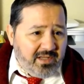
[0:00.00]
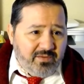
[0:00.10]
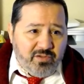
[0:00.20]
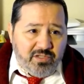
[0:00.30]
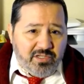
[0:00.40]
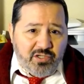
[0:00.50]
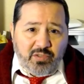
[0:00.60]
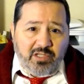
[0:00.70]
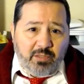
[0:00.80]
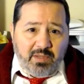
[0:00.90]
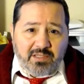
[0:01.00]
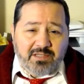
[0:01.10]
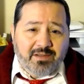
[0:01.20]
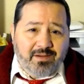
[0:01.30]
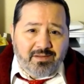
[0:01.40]
This was a little bit
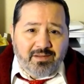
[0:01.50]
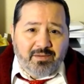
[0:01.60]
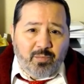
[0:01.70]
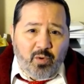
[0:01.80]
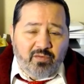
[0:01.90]
more